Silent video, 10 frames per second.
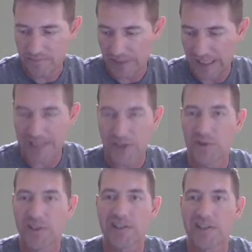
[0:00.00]
I
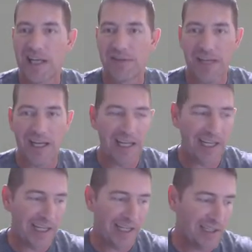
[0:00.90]
traditionally have not had
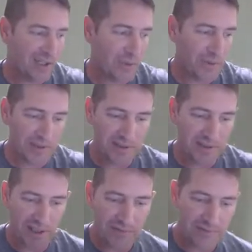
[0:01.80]
any luck with this stuff.